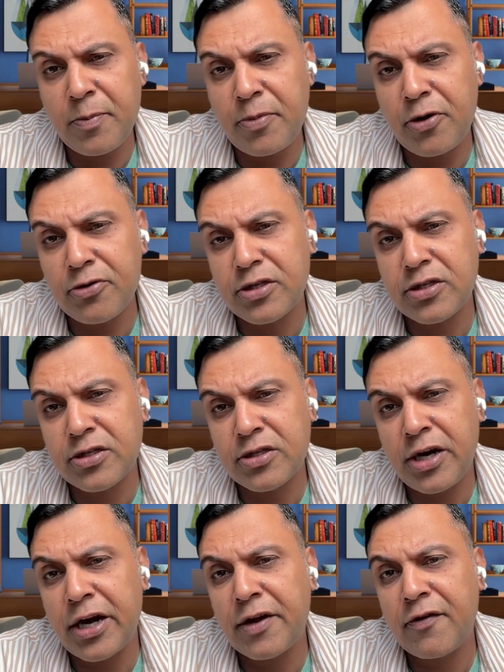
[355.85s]
produces
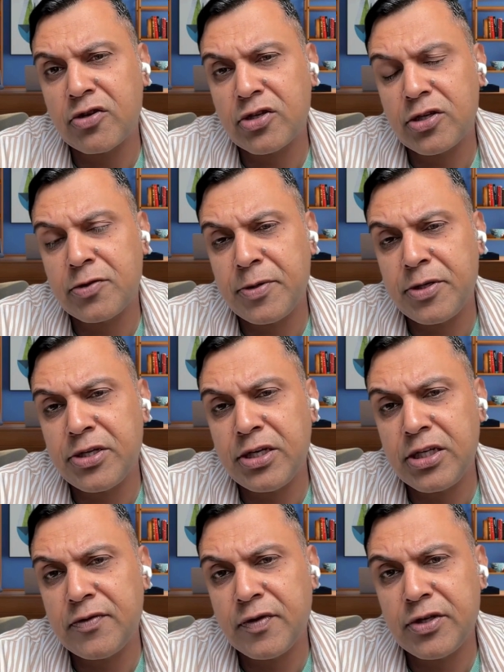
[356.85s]
radioactive
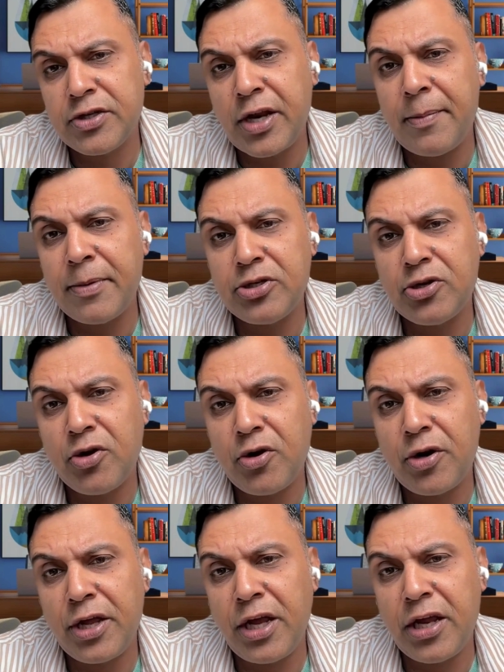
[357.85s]
species which damage
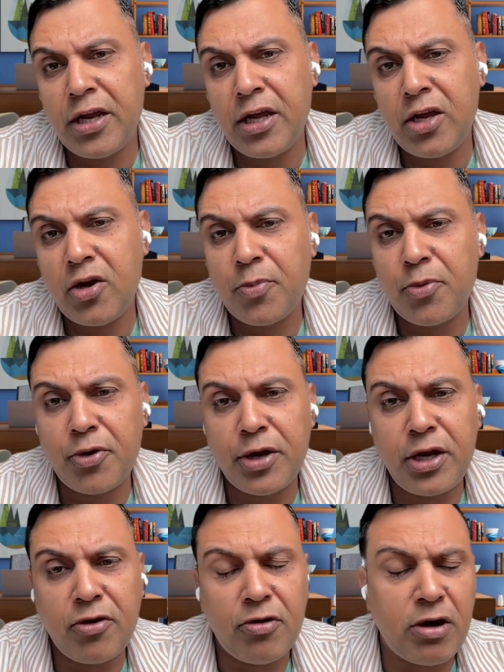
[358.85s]
your DNA, your
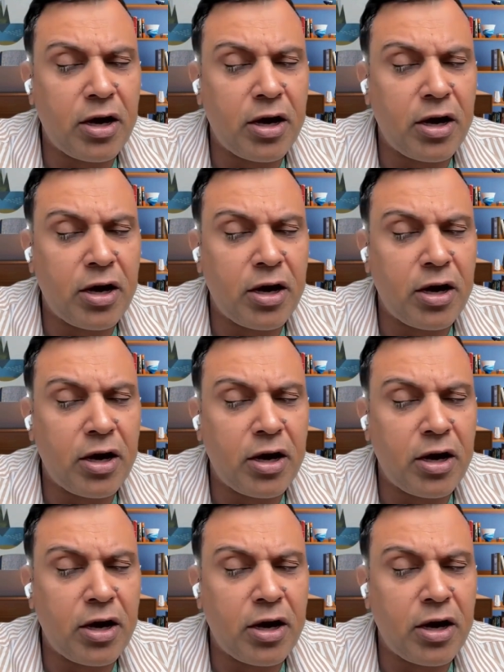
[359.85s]
protein,